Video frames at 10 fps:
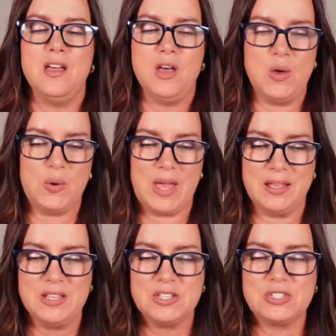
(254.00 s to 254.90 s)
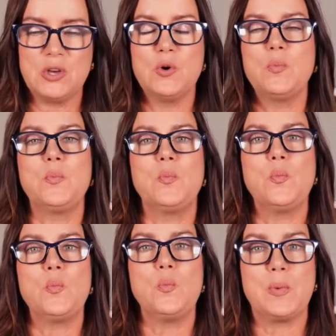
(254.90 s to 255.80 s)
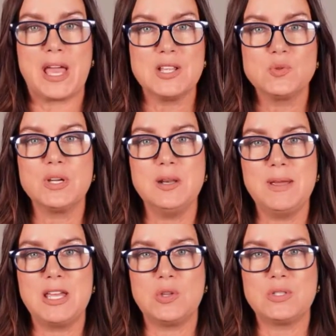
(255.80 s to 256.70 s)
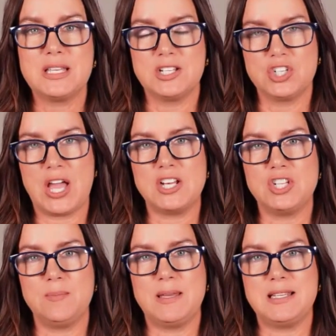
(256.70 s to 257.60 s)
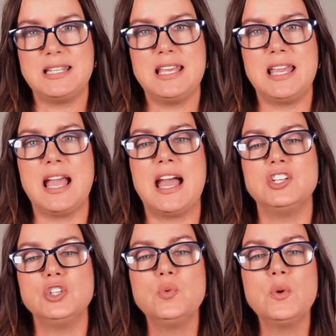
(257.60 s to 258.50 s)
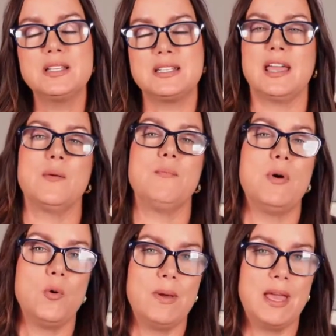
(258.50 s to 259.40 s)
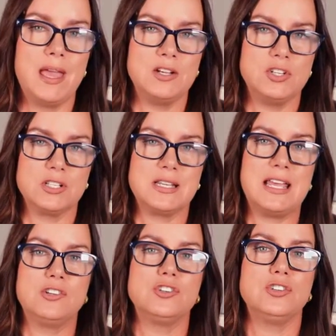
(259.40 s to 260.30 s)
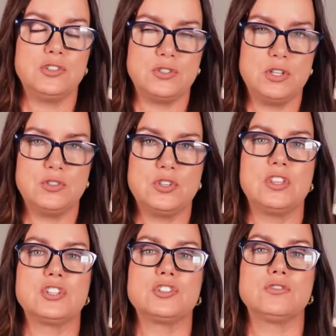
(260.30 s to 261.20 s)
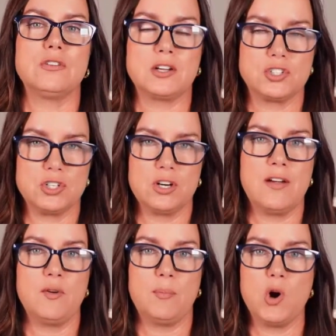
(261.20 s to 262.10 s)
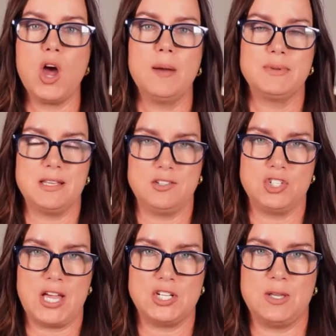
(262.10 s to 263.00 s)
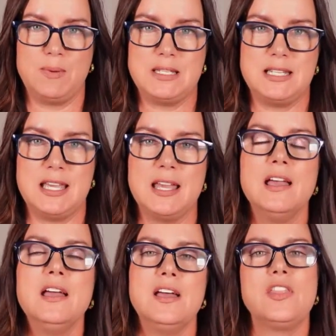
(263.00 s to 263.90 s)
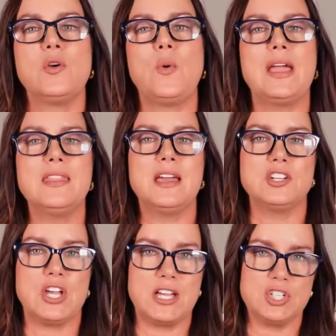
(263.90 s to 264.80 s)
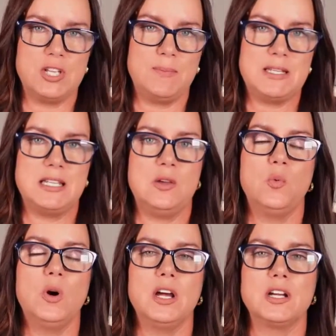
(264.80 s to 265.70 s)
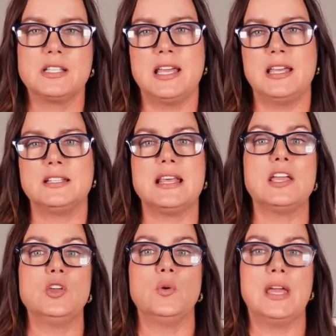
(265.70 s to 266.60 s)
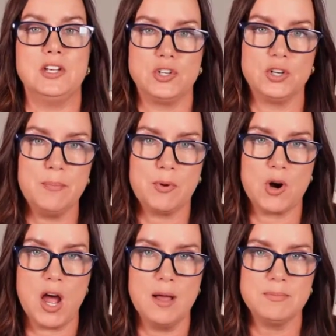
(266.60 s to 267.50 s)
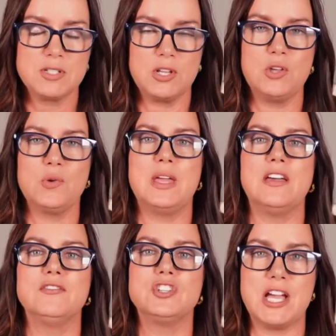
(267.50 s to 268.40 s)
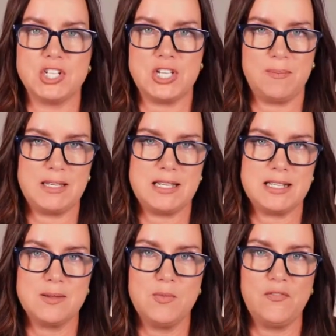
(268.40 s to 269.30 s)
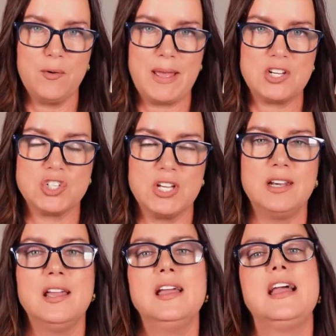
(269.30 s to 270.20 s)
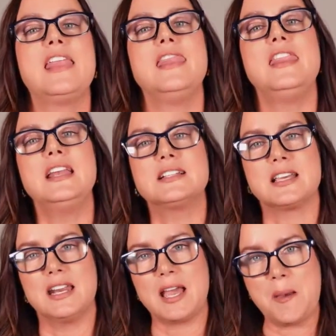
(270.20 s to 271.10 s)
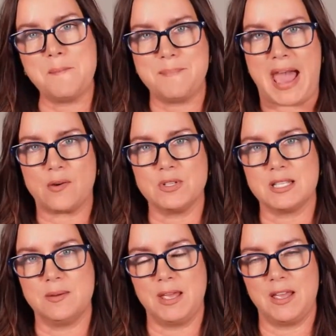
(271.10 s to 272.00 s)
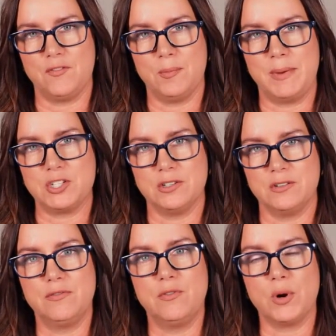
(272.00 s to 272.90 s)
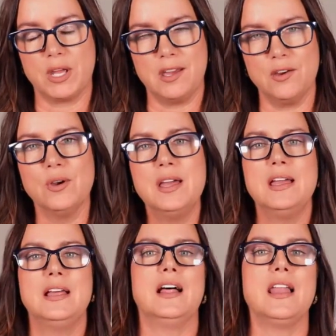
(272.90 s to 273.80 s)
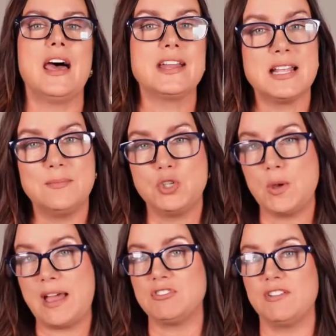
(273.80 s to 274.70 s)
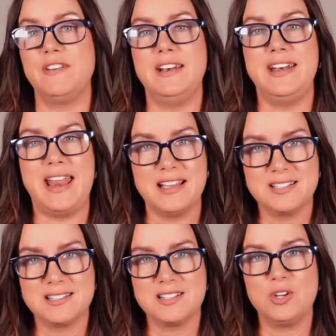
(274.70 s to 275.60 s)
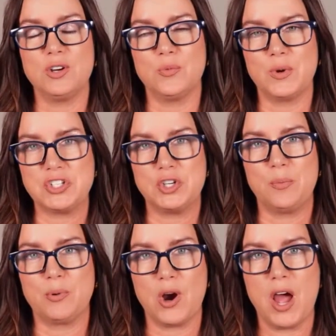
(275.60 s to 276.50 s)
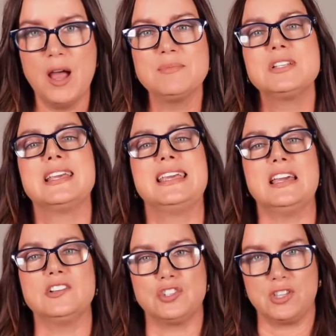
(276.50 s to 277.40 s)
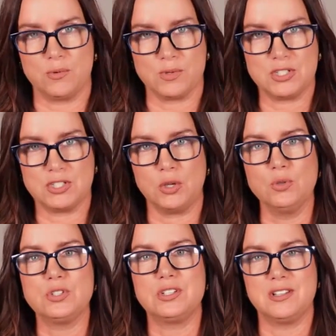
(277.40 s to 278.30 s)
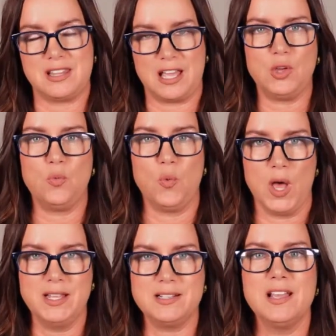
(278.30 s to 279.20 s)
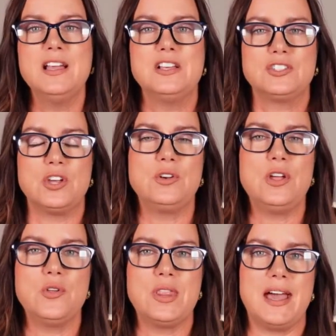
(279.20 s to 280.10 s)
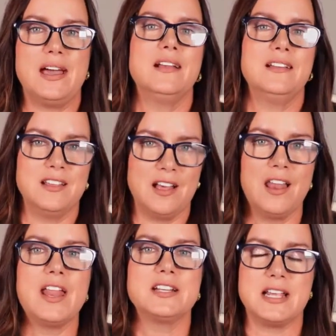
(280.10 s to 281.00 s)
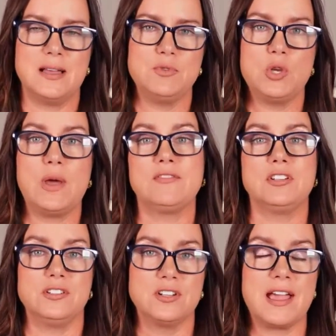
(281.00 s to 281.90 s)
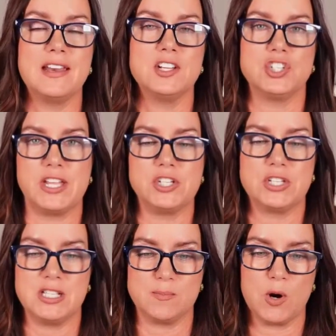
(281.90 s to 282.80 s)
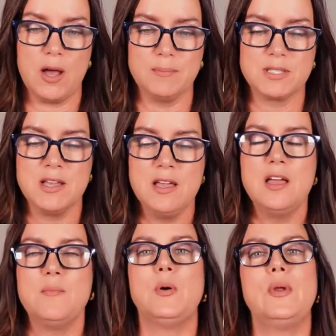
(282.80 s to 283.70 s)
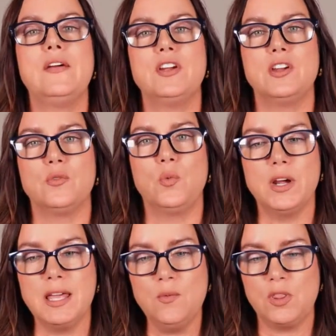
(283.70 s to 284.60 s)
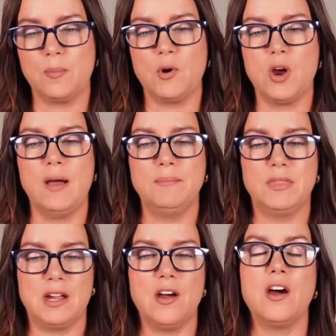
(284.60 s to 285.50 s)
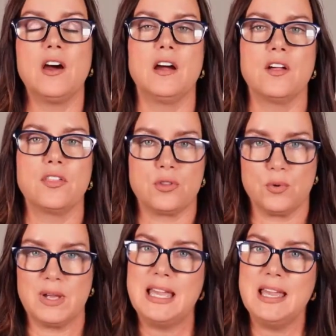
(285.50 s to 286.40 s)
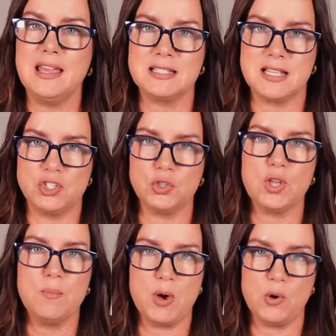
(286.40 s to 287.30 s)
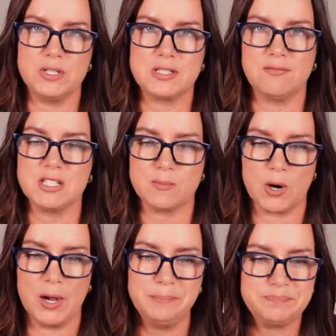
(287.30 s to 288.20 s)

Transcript: Okay, so because we're going to be using ChatGPT, I do want to take a moment and just introduce you to the structure of a prompt in ChatGPT. The way that ChatGPT works is that you enter a prompt, so you give ChatGPT some information, then it's going to come back with some information for you. A lot of times you have to finesse your original prompt to get the result that you want. So know that a lot of times you have to kind of change these prompts. But whenever you're working with a prompt, there are three essential components of this prompt.